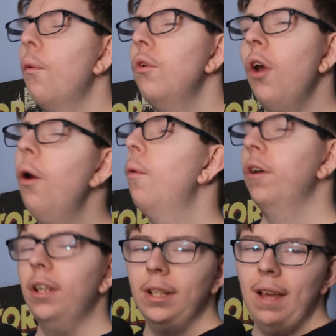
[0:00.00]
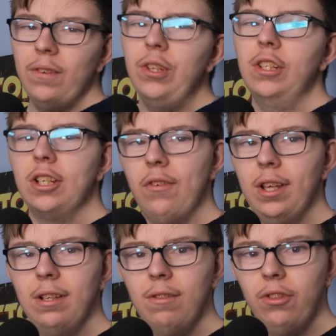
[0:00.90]
No one can ever
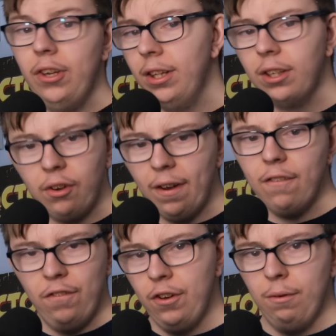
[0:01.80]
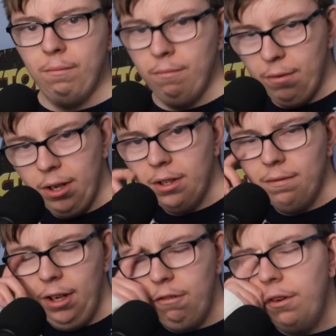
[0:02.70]
disagree that it's a great film, right?
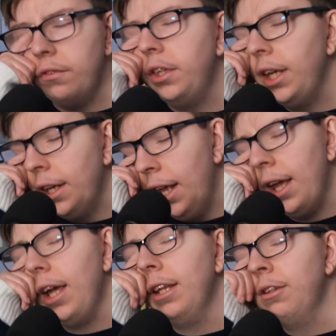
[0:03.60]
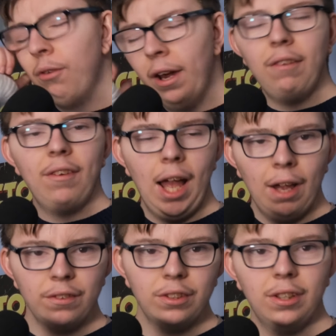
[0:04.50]
If you've seen it, it's great. If you
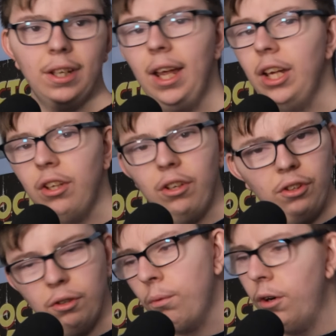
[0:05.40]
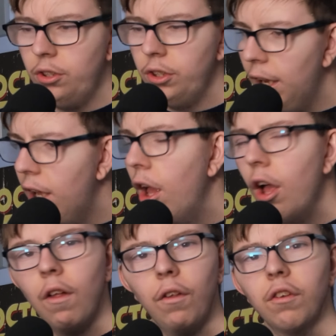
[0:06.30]
haven't seen it, you should watch it.
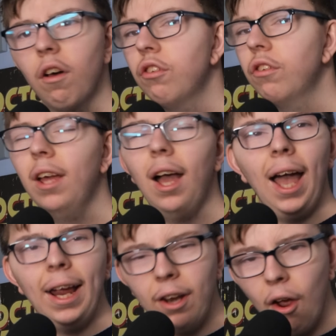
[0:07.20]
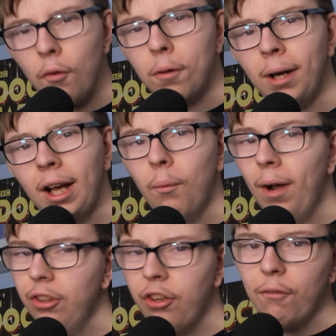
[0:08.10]
I know the black and
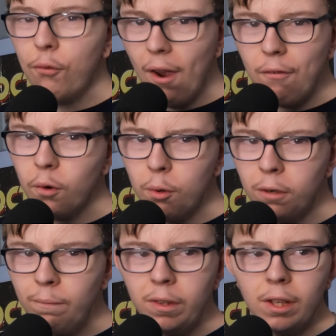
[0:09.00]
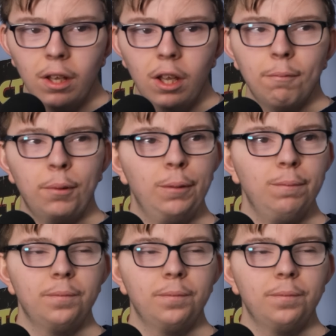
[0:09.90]
white's not for everyone, but